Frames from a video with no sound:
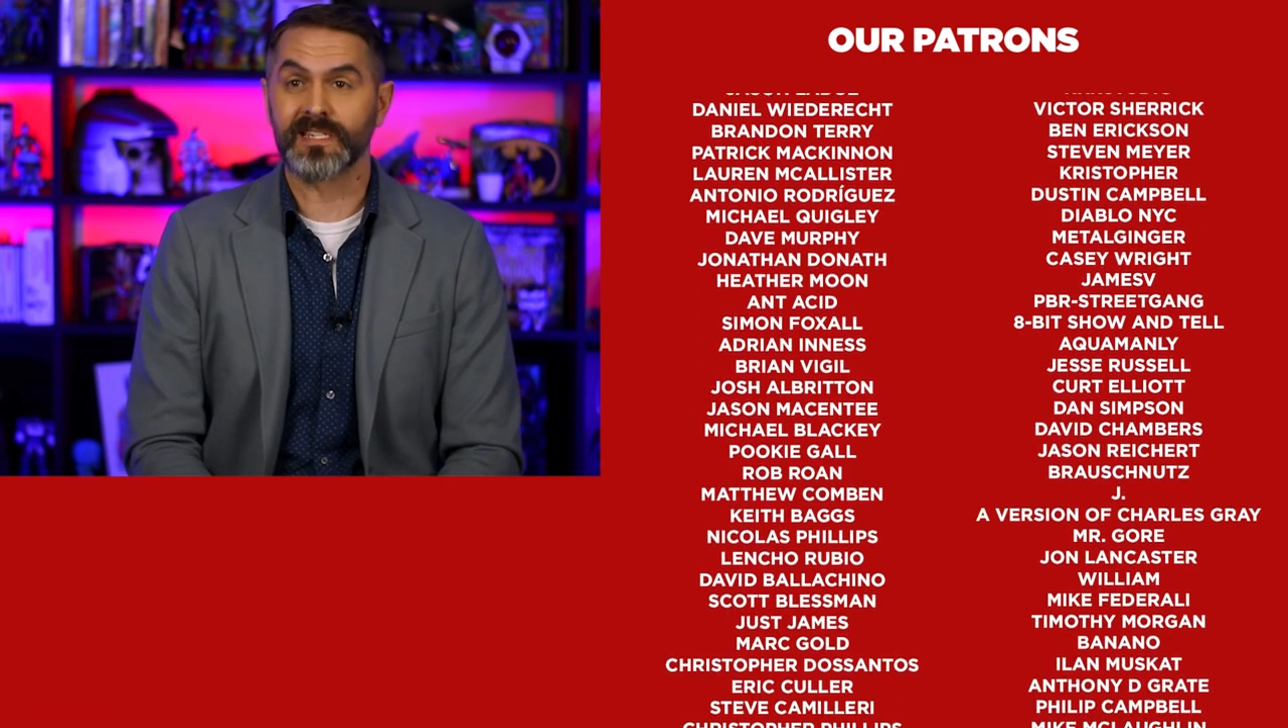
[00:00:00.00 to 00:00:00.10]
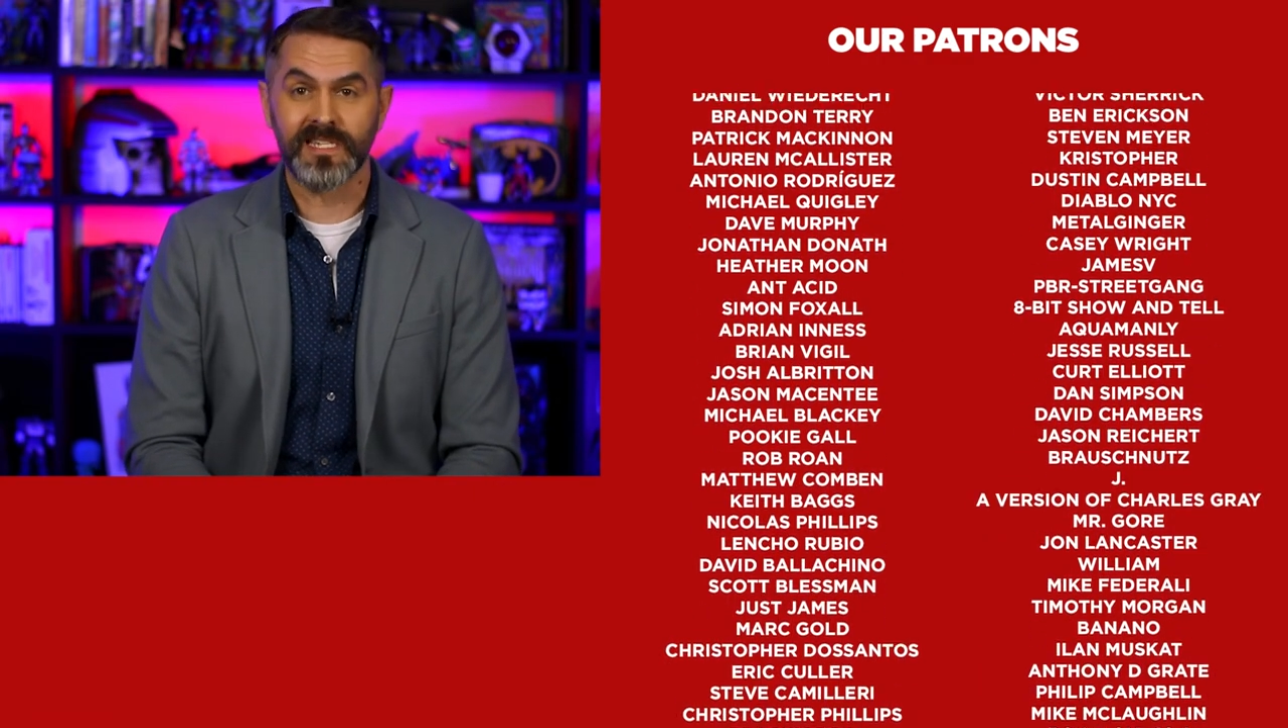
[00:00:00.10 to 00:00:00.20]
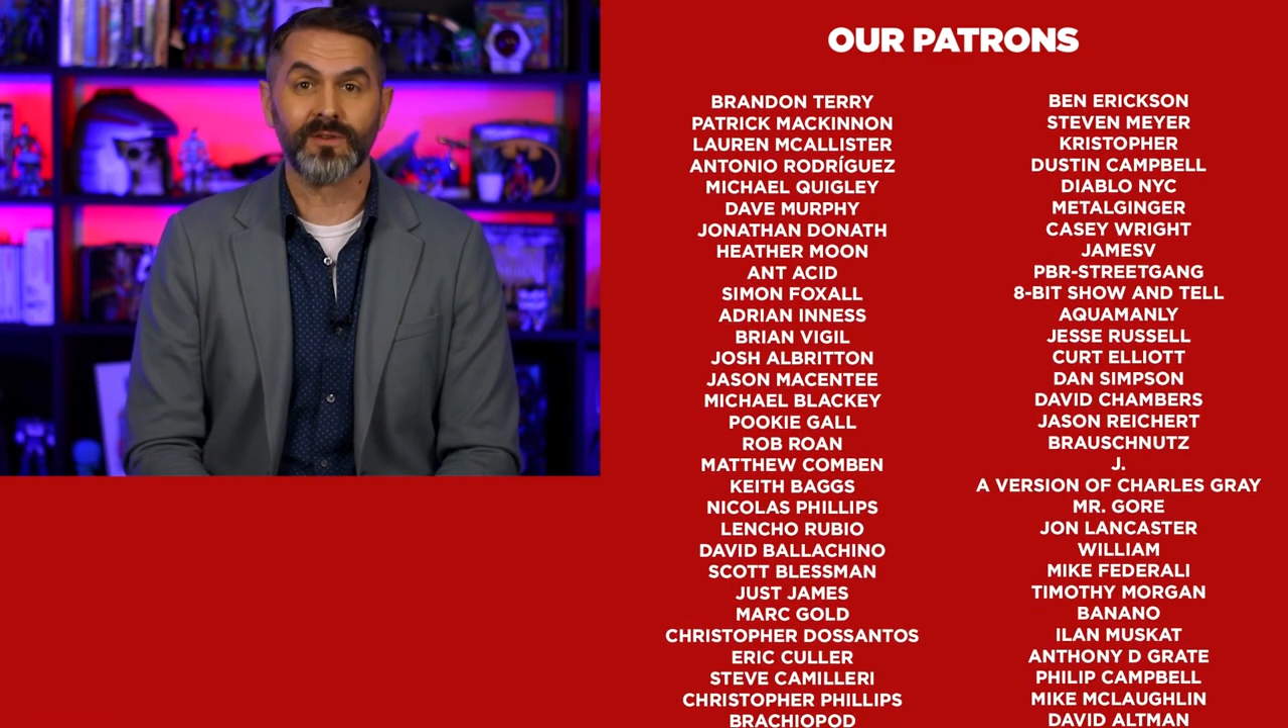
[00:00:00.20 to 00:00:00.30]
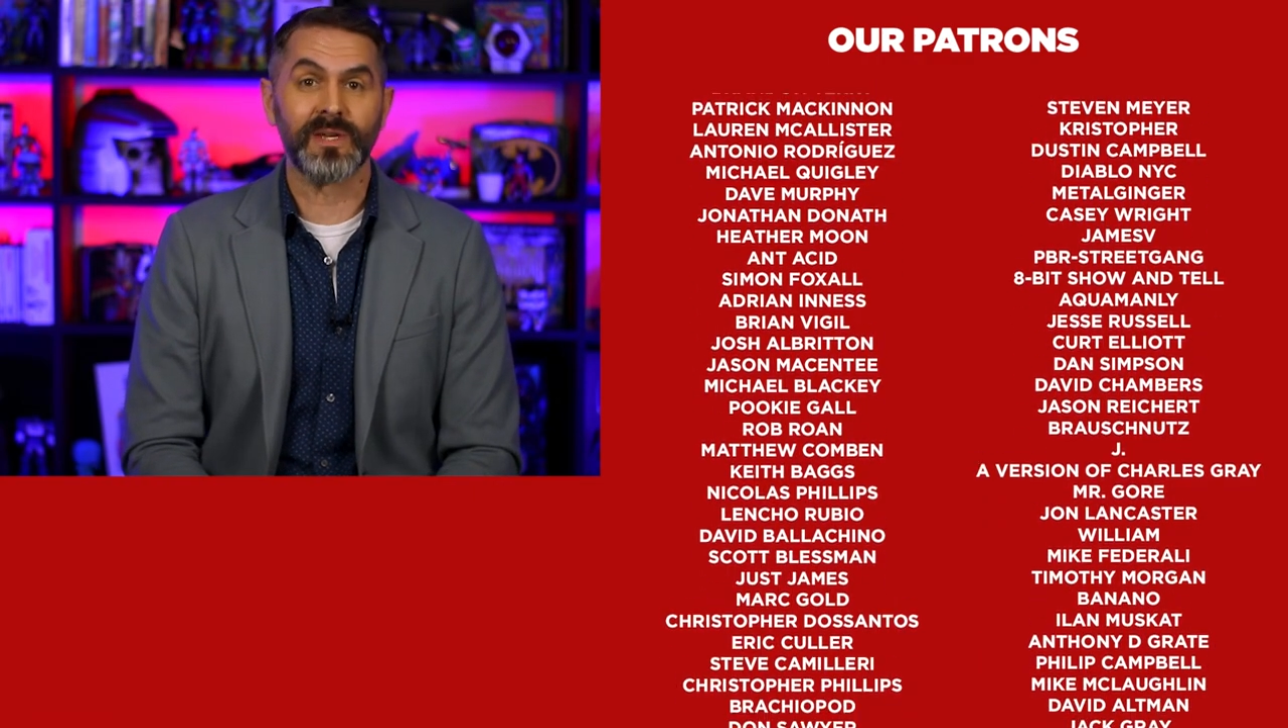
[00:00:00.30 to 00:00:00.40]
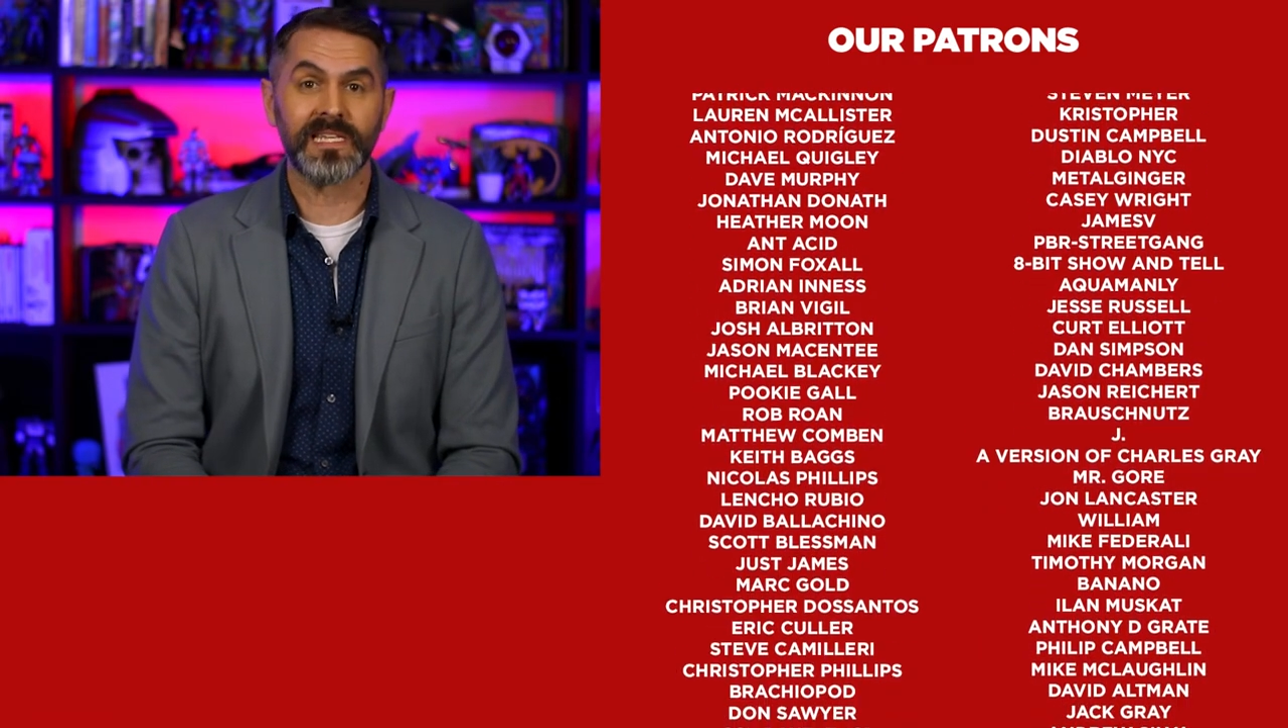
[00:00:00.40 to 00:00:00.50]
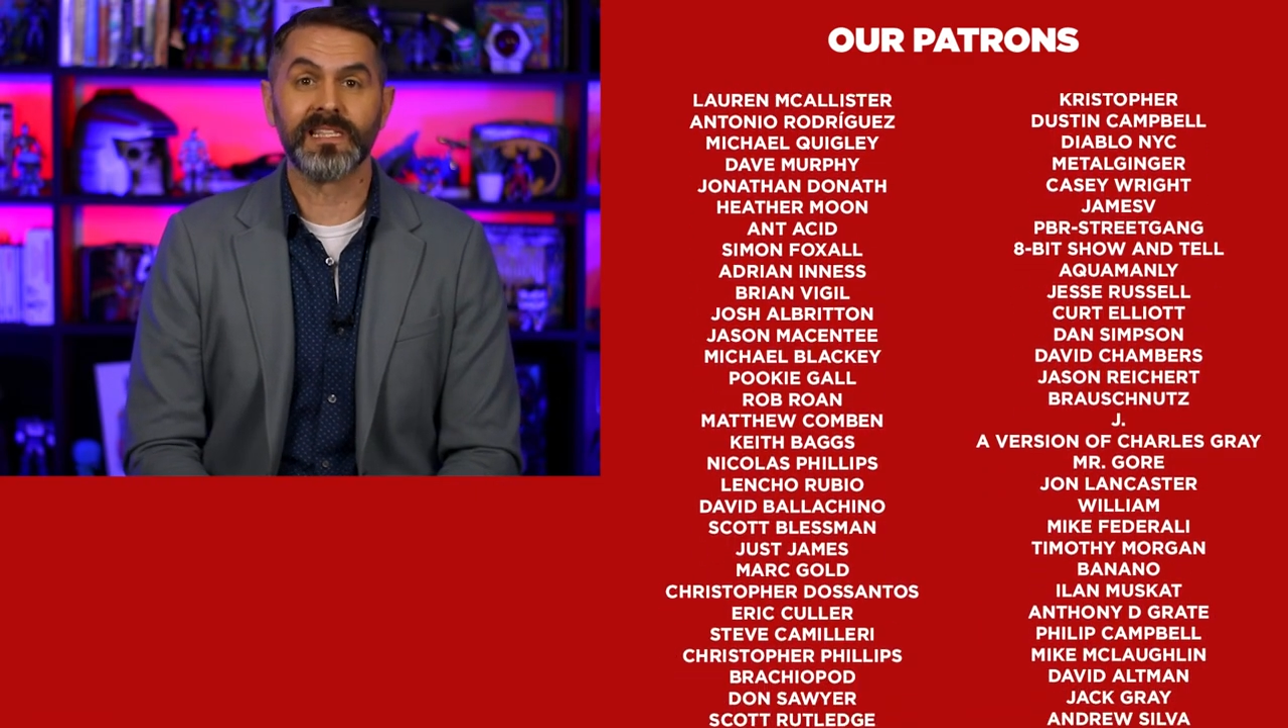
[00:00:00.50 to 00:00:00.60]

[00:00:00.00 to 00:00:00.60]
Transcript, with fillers: until we did